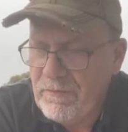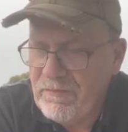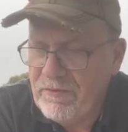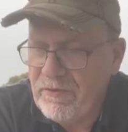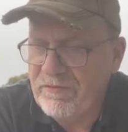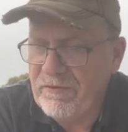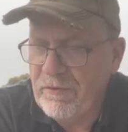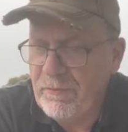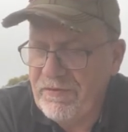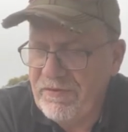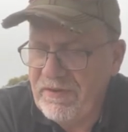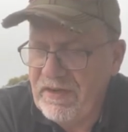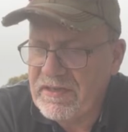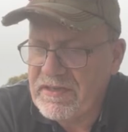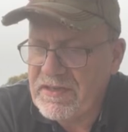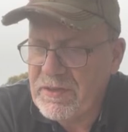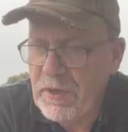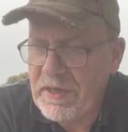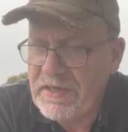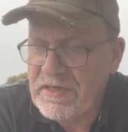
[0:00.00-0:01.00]
Proverbs
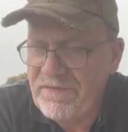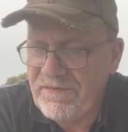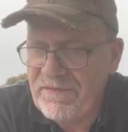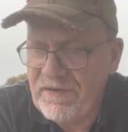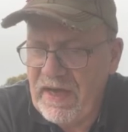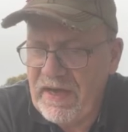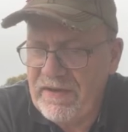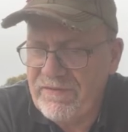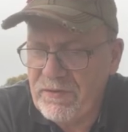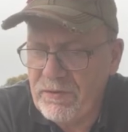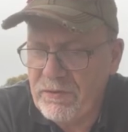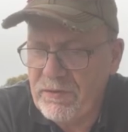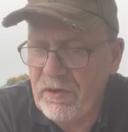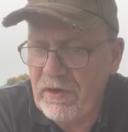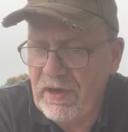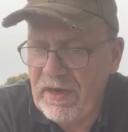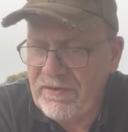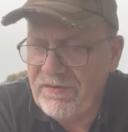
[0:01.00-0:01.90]
6:25, do not